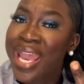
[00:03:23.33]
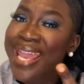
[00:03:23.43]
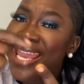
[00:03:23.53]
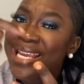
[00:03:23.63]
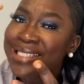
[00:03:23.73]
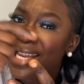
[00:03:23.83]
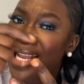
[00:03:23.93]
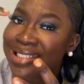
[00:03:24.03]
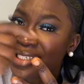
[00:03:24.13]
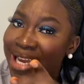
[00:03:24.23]
In
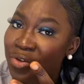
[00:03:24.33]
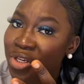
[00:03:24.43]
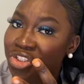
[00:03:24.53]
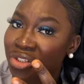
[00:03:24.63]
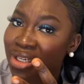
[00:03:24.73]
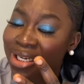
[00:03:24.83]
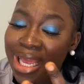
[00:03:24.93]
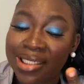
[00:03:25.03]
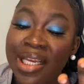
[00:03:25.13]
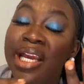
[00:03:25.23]
that educational
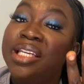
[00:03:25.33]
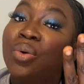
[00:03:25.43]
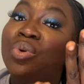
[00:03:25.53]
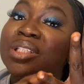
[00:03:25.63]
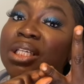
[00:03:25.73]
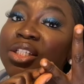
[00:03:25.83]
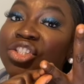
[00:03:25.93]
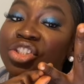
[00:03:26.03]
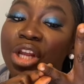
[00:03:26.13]
class, they will teach,